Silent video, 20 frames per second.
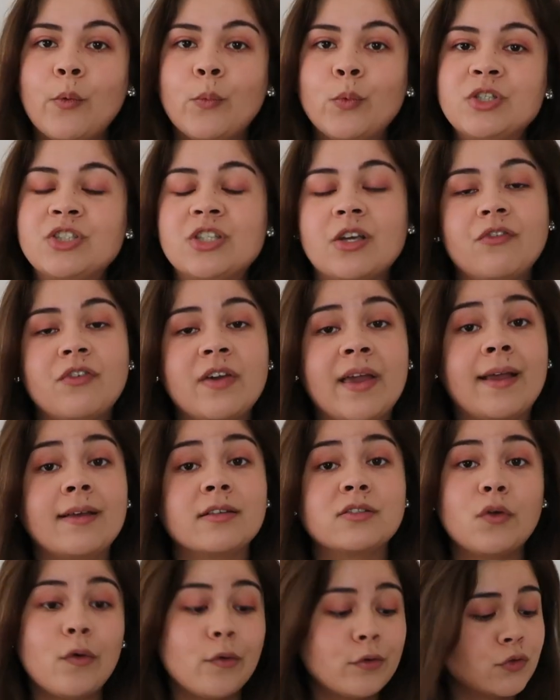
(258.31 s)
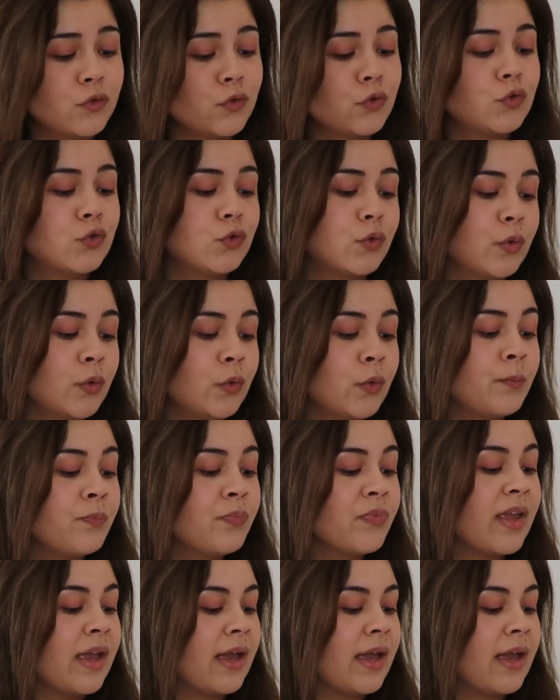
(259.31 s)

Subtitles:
which I think is also true.